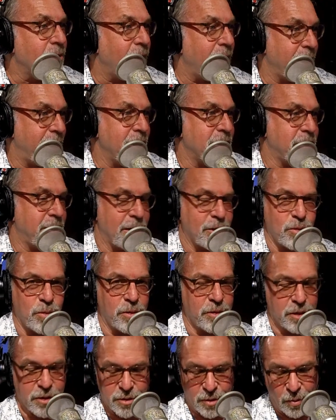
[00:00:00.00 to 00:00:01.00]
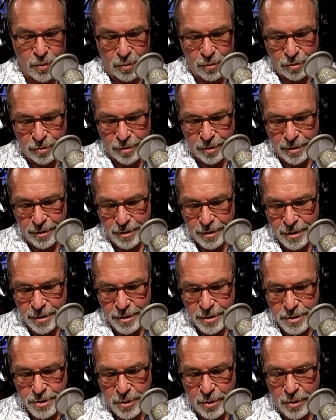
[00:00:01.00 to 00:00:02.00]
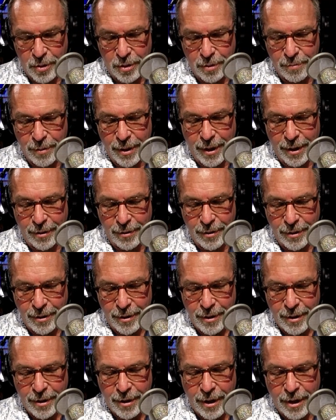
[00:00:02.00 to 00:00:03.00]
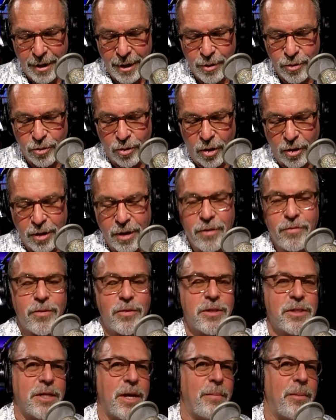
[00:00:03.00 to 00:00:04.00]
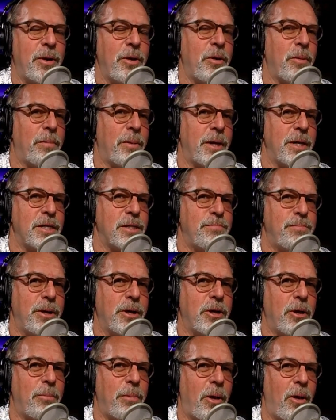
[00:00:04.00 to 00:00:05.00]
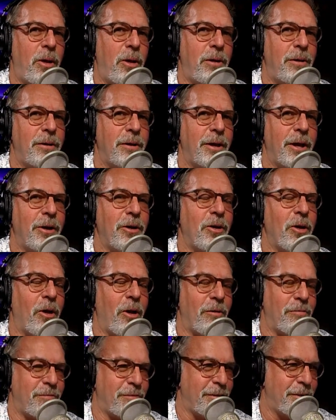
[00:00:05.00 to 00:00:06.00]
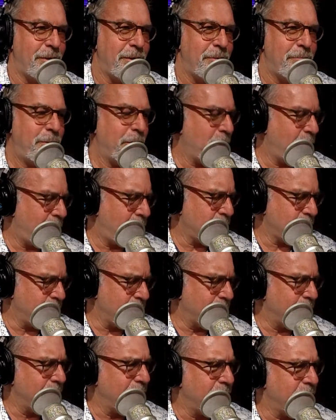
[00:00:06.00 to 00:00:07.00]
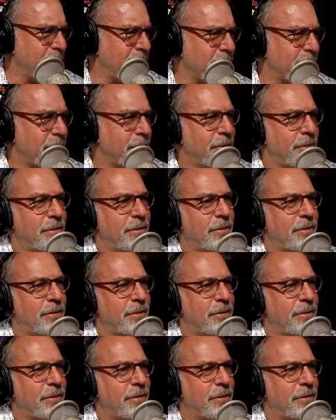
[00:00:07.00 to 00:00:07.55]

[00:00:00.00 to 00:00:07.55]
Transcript: so I guess that's what this whole thing is all about and he's looking for somebody who plays pickleball and golf. Pickleball's been a big thing.